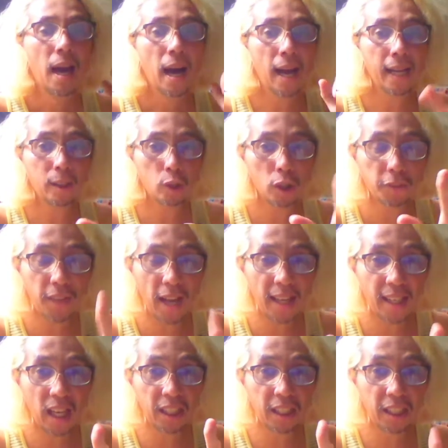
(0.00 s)
I call
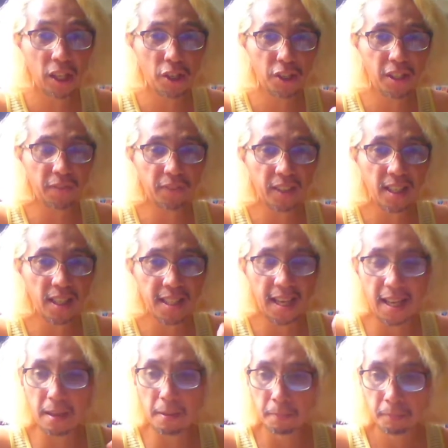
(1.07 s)
that a gear shift
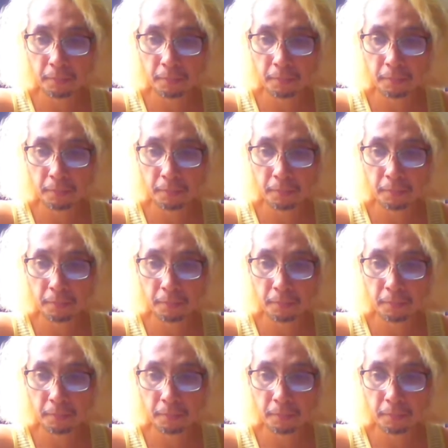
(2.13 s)
kasi